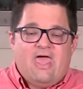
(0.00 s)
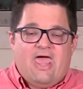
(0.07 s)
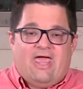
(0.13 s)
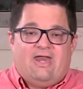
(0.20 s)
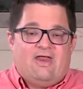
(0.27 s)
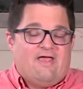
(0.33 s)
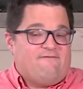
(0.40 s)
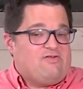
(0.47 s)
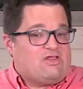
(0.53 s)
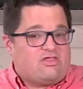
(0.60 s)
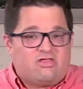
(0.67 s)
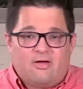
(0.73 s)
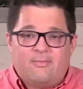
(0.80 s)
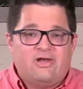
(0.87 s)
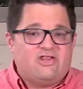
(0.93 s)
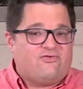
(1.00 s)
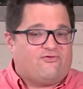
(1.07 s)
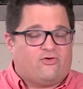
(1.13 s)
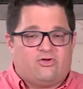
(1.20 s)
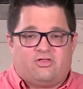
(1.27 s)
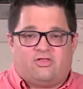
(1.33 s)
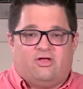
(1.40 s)
And if it's somebody's
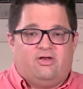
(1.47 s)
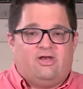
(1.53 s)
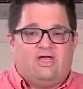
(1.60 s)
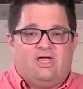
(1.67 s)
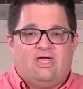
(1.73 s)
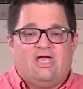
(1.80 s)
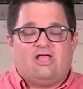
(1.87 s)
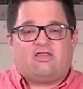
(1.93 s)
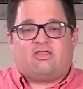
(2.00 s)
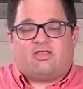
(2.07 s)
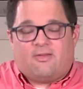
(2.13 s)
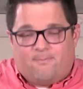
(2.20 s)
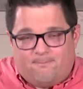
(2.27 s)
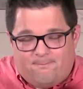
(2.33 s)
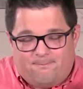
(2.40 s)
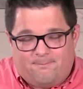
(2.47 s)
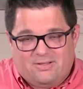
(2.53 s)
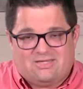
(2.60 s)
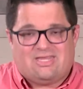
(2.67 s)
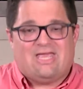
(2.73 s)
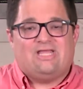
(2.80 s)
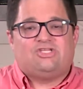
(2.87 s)
first Sunday, it's the
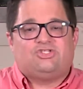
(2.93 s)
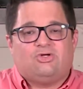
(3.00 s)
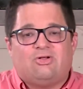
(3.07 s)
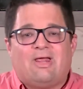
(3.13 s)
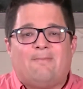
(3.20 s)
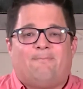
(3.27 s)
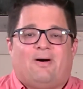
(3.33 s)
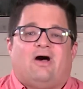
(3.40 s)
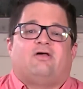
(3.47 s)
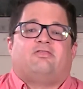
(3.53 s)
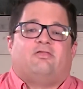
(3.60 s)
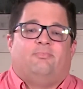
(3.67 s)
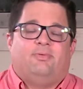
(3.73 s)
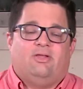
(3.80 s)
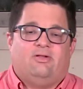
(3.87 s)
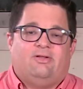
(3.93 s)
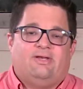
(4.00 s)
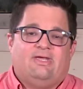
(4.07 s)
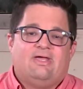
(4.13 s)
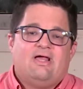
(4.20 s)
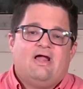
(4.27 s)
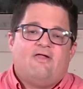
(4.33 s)
potential and
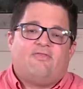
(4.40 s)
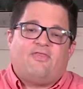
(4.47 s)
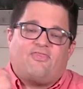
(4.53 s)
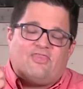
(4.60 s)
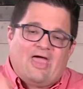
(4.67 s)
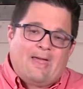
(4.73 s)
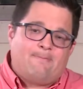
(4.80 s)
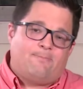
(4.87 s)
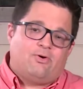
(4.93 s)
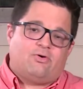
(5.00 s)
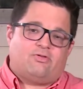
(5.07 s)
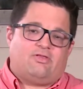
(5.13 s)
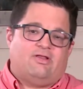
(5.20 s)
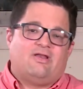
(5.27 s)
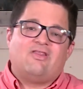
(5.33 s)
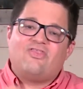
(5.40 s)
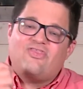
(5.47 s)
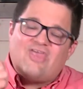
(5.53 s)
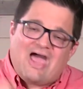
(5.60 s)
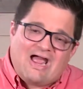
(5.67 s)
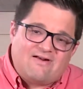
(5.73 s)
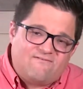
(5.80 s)
possibility that that person,
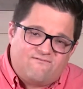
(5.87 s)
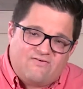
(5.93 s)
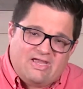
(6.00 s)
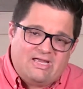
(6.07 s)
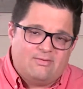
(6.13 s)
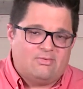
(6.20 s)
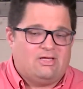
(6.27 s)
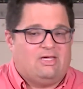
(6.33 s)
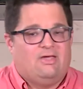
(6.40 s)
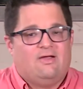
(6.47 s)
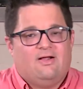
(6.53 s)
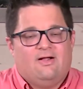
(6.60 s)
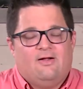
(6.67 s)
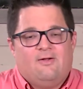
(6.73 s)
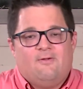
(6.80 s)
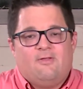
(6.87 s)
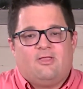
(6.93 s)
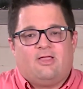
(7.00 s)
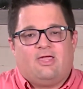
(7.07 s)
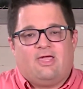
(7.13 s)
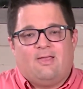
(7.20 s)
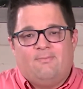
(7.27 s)
that family,
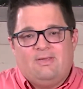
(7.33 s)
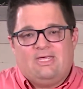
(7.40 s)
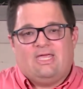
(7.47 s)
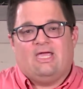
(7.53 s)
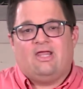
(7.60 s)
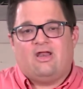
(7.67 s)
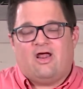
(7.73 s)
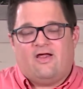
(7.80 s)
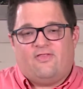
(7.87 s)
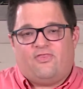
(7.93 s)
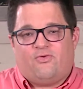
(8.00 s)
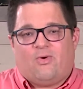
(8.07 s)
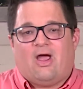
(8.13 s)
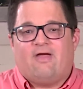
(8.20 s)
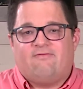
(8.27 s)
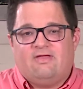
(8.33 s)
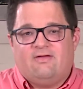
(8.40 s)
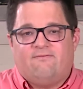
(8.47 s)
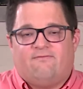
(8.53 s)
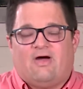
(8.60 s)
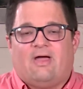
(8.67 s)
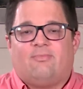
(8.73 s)
can begin a thriving,
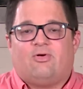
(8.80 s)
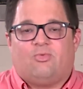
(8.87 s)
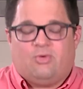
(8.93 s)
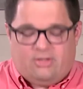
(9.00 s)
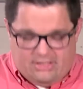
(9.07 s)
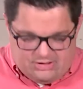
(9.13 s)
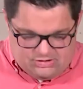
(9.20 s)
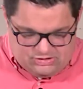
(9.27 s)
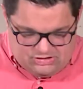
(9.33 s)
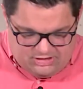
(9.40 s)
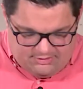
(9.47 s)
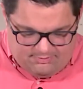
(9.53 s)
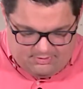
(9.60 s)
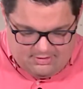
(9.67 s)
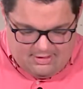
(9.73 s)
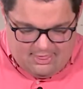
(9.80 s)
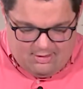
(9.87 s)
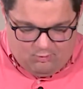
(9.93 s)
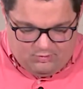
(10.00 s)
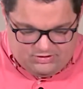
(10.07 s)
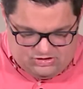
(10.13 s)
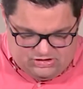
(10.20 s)
vibrant relationship
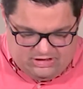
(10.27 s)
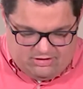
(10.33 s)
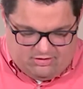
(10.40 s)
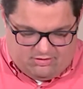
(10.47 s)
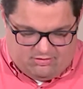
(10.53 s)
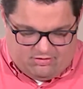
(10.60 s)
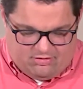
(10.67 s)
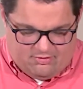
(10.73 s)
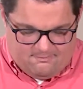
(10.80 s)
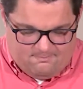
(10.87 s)
with Jesus.